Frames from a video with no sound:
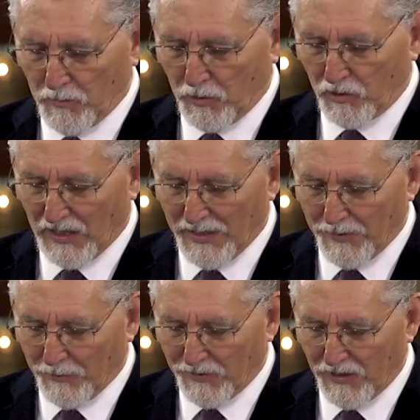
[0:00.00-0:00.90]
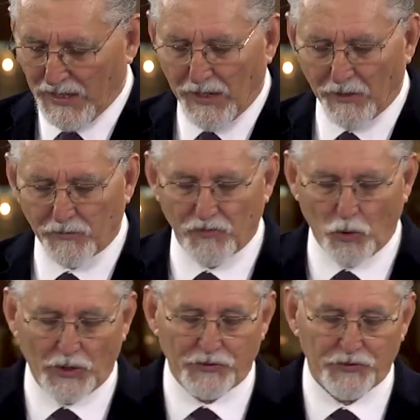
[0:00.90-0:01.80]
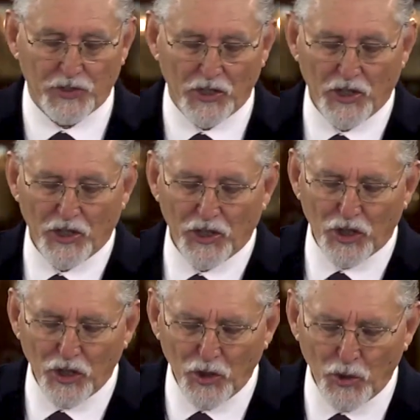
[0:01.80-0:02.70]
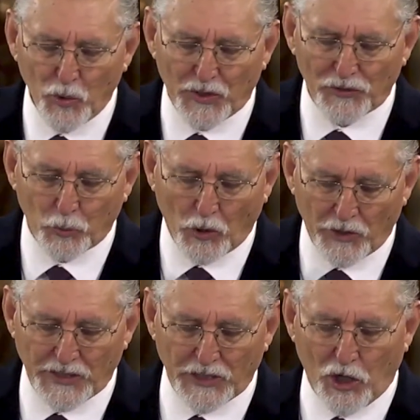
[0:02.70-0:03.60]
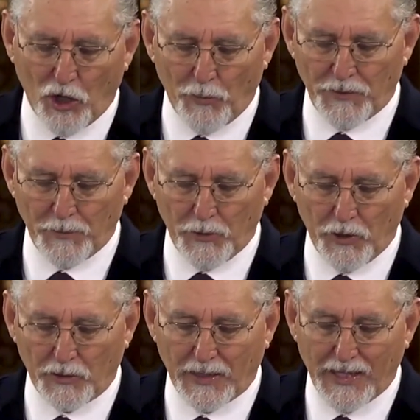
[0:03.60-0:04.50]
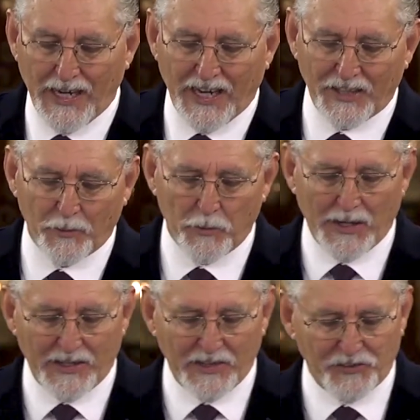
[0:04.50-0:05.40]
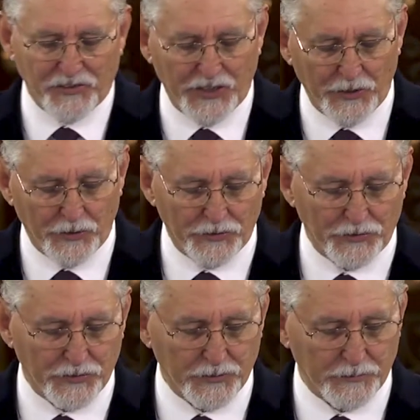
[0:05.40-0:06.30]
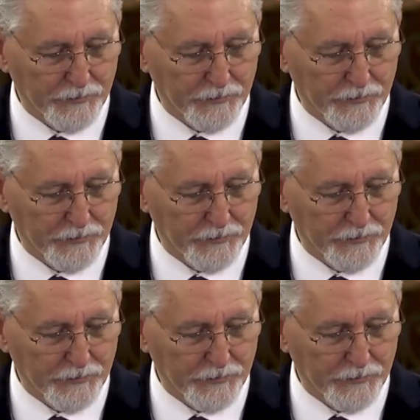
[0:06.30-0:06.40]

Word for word: proclaiming with a loud voice, Who is worthy to open the book and to break its seals?